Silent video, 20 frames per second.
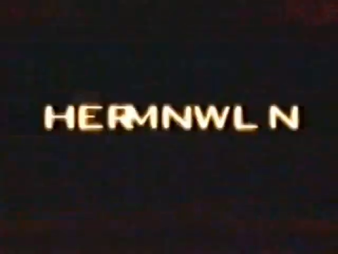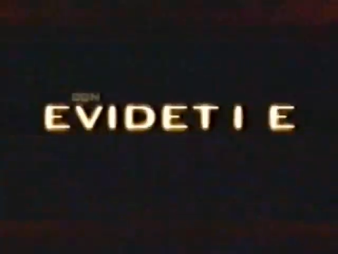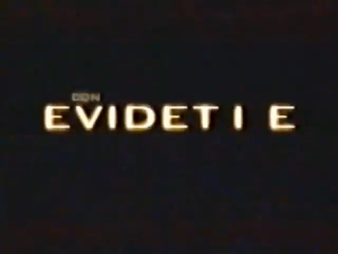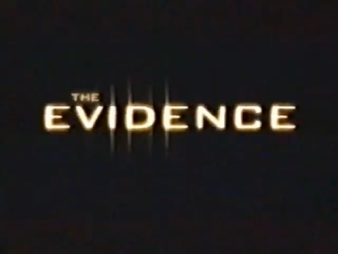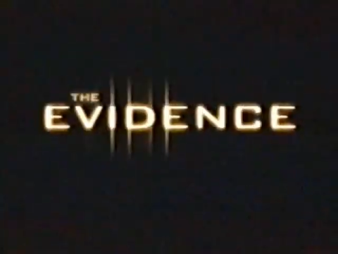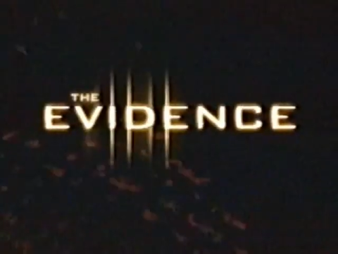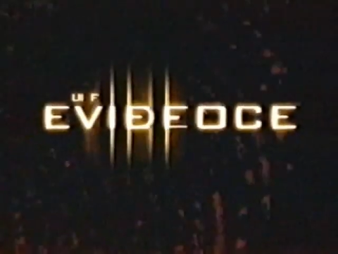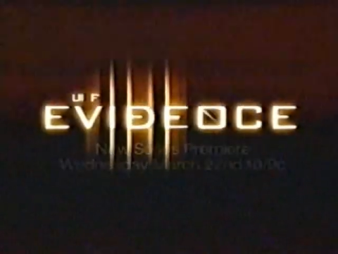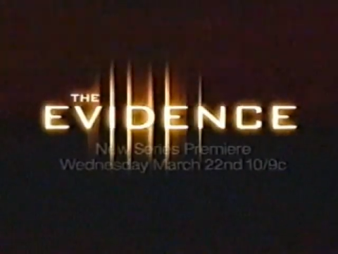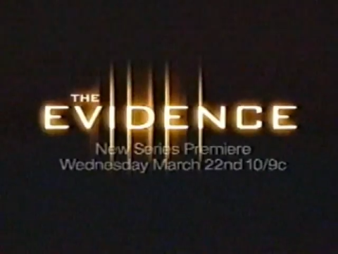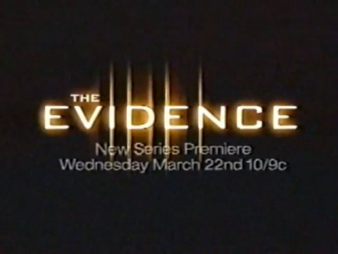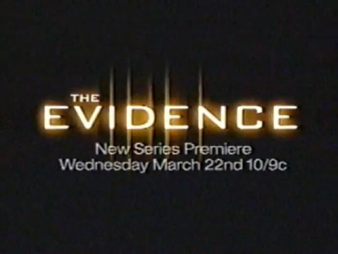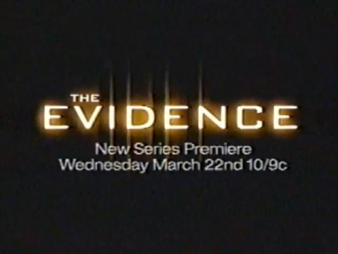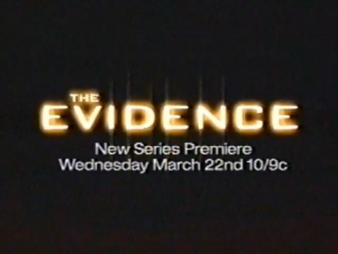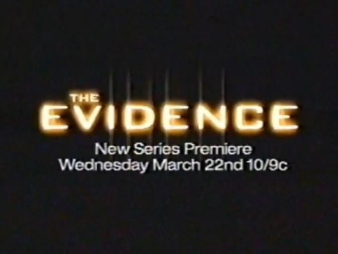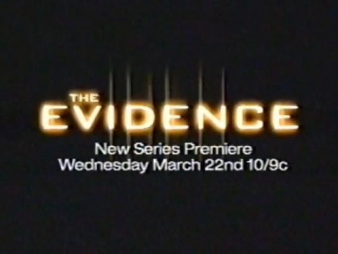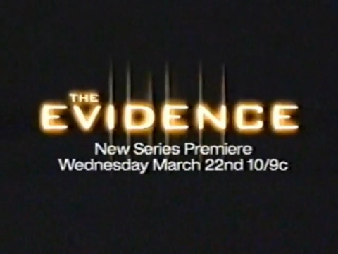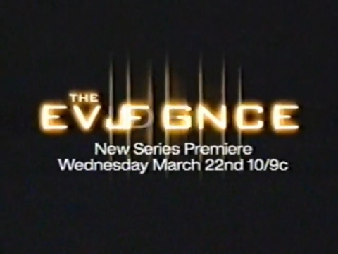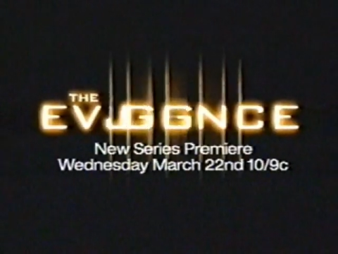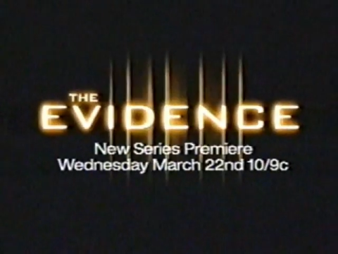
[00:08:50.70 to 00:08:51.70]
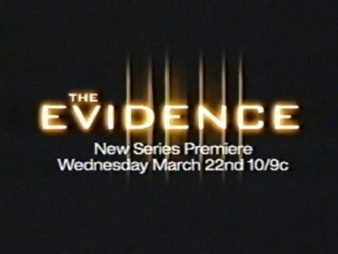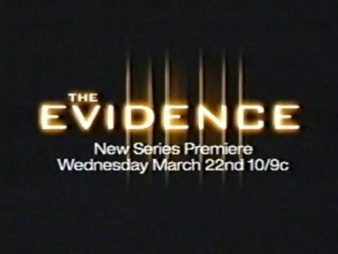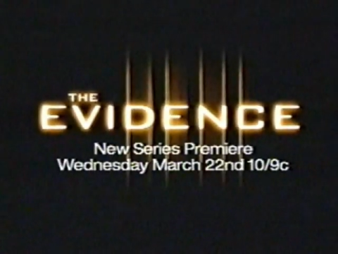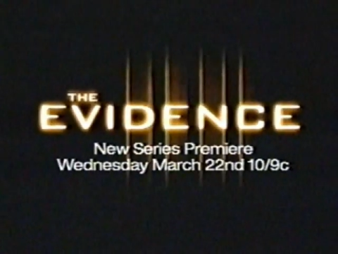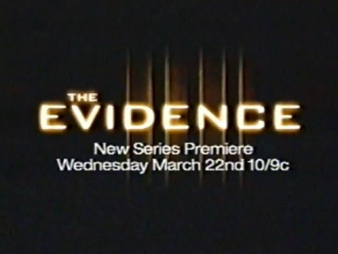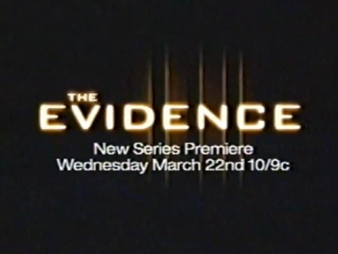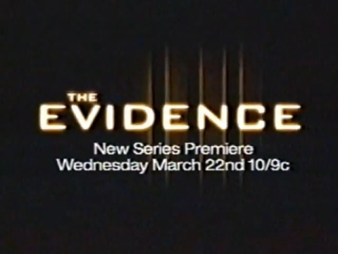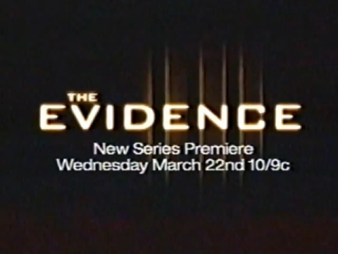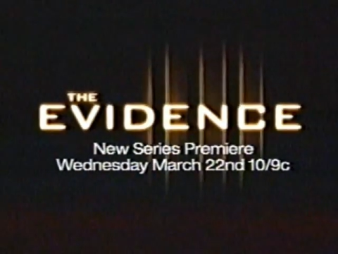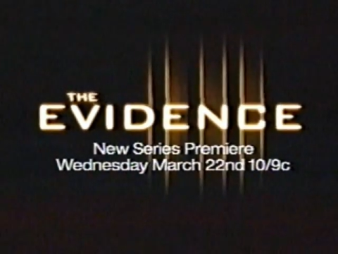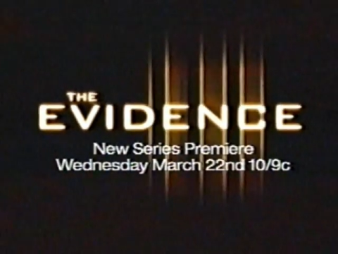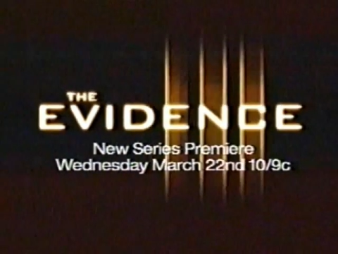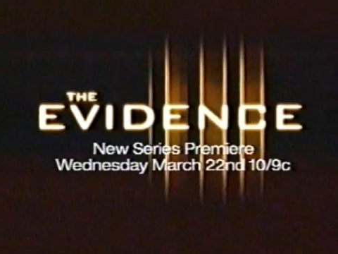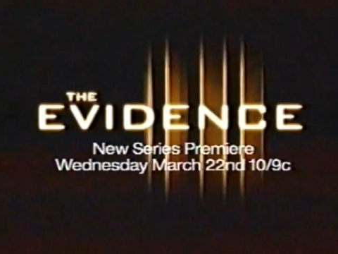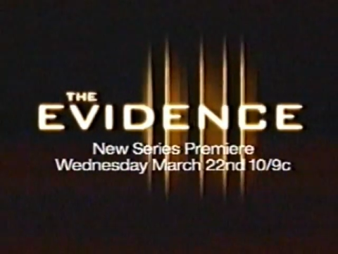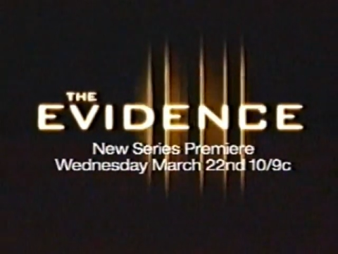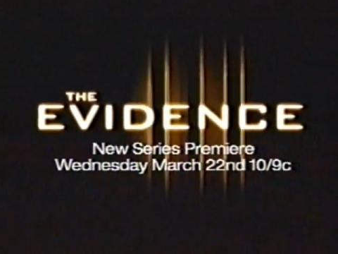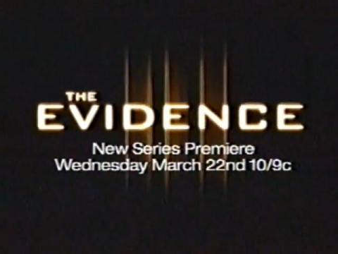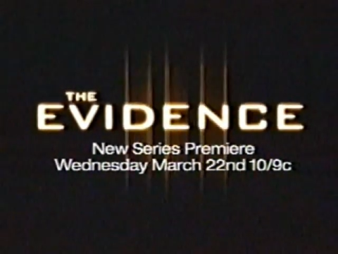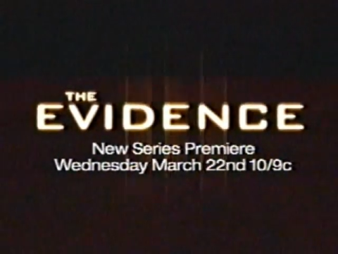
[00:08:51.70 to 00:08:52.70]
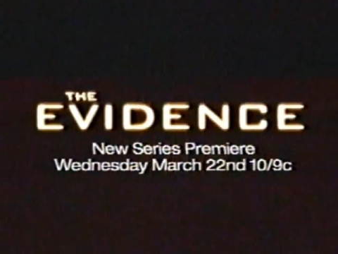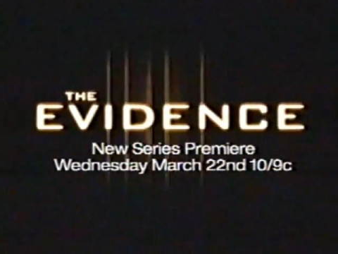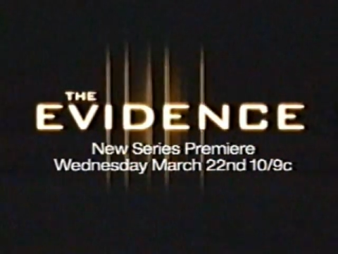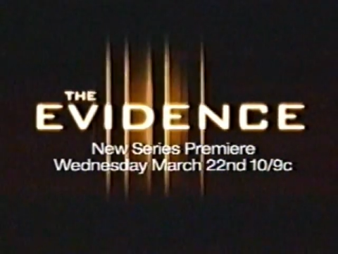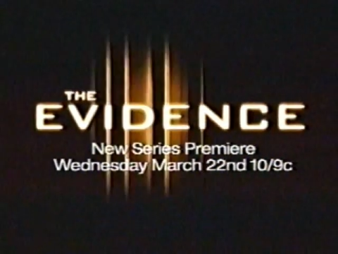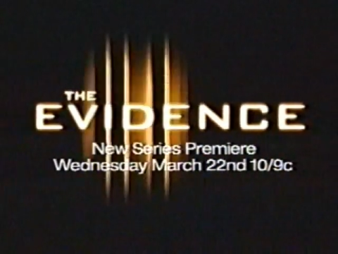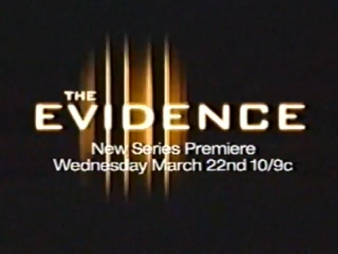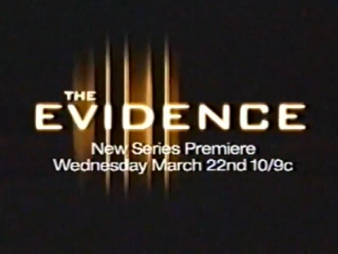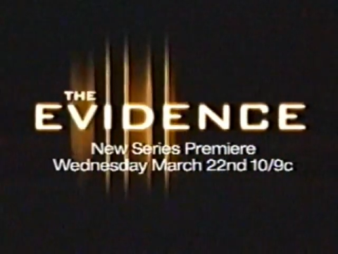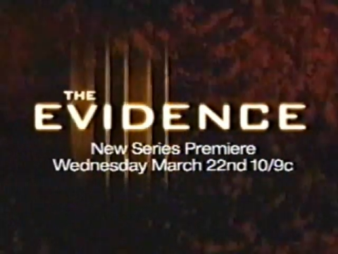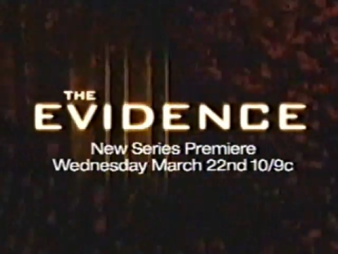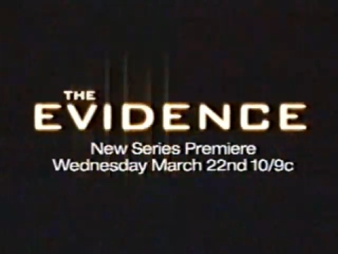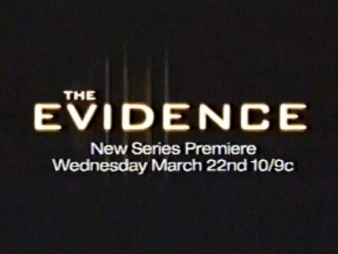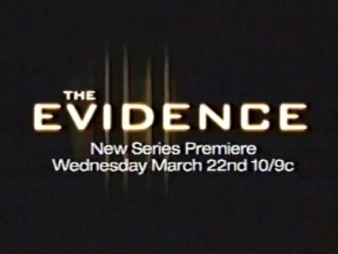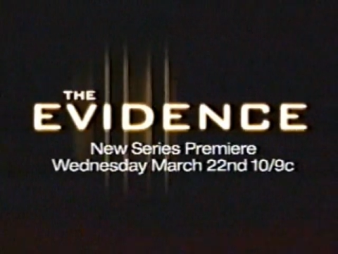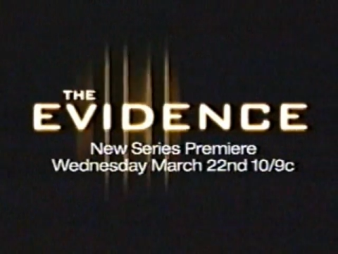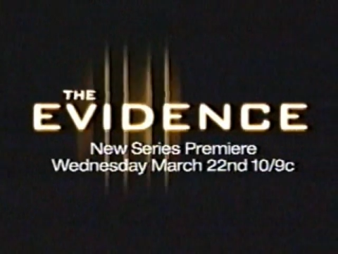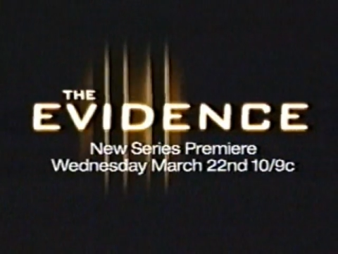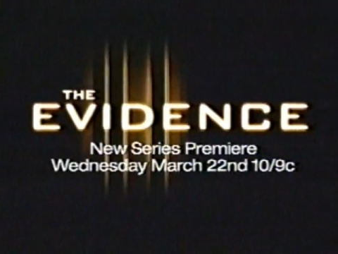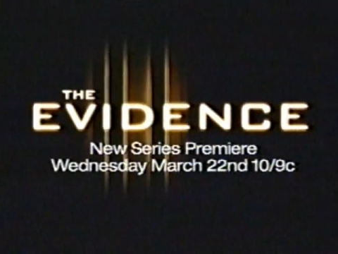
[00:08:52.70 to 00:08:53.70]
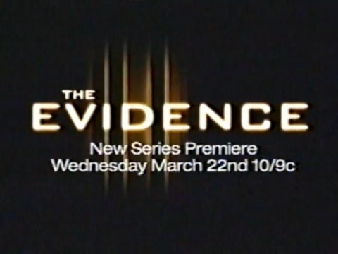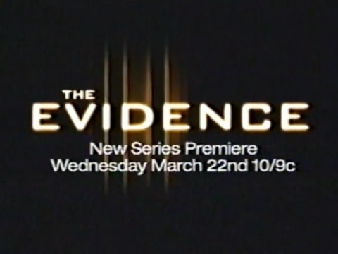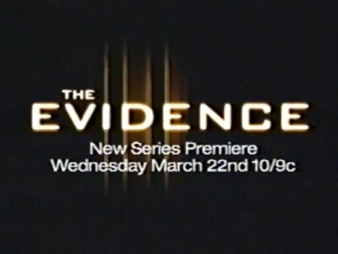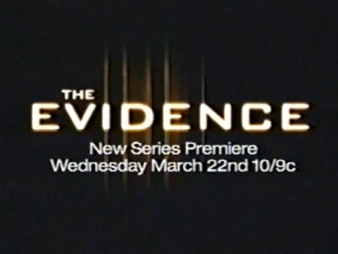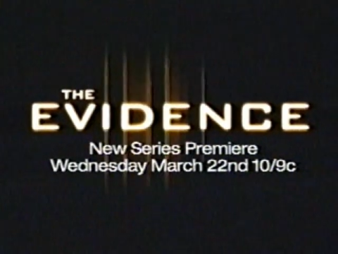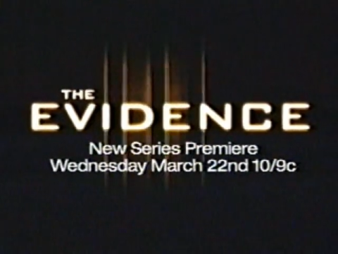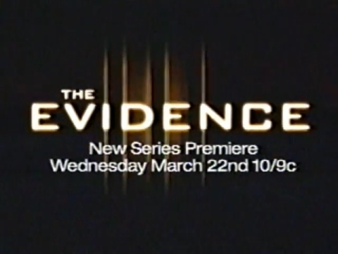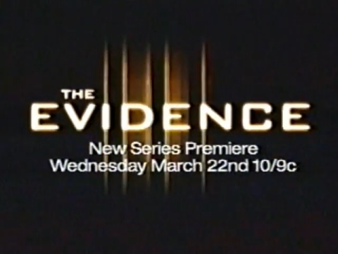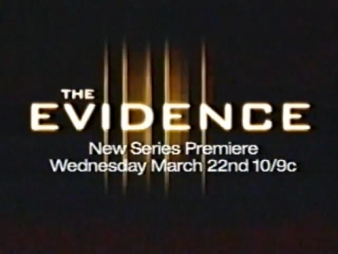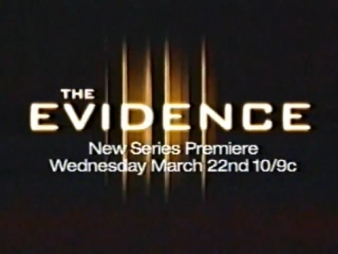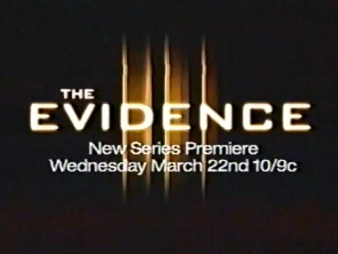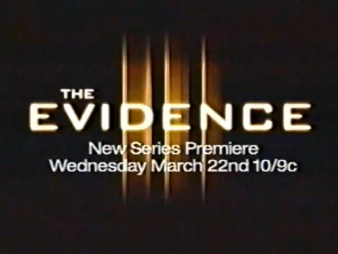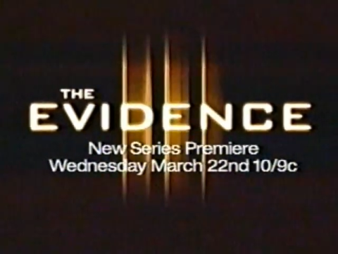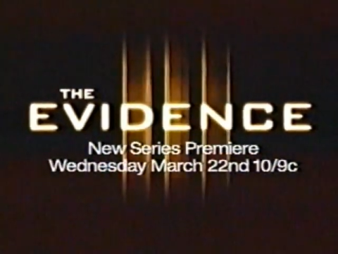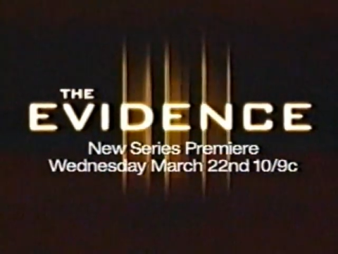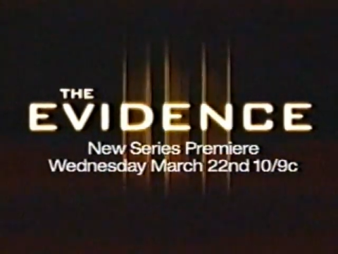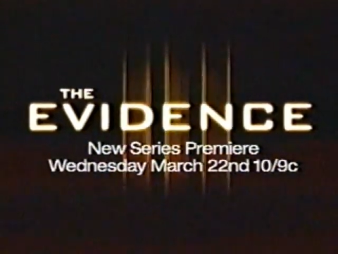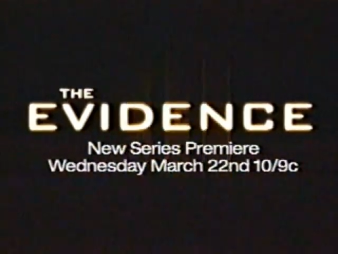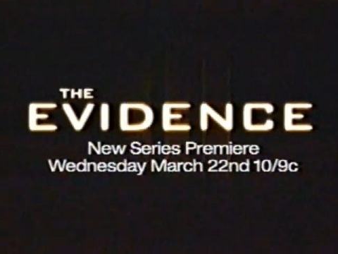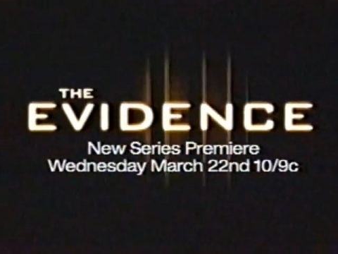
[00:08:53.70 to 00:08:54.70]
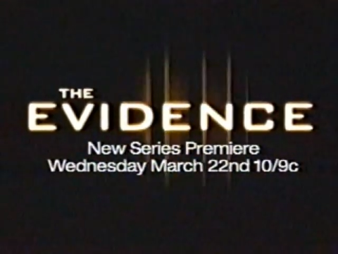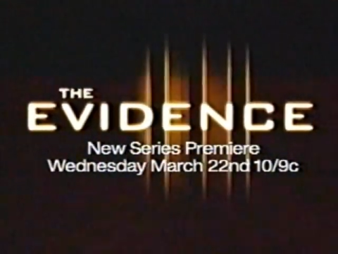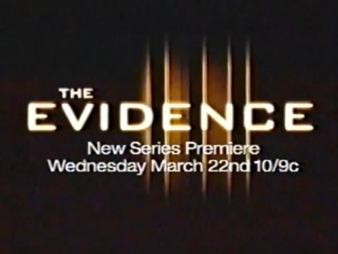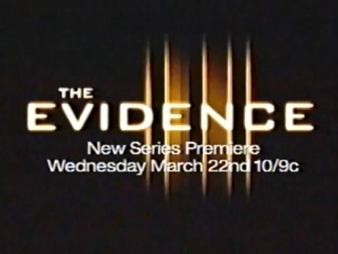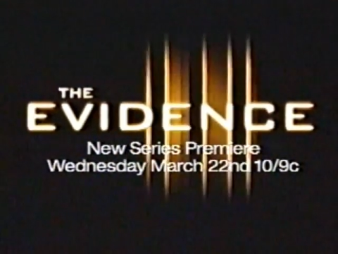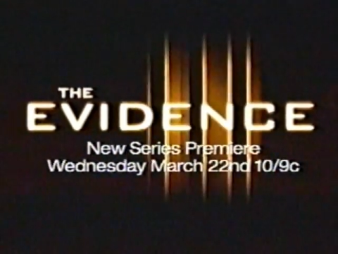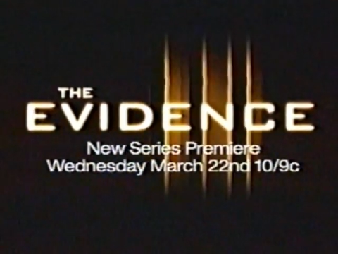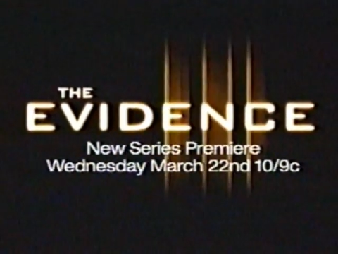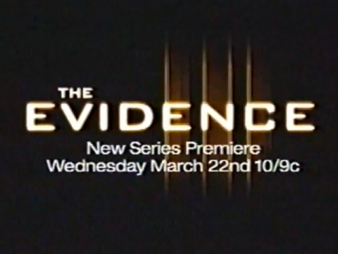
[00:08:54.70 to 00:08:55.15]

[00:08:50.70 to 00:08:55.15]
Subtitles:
Nobody's mouth can be seen.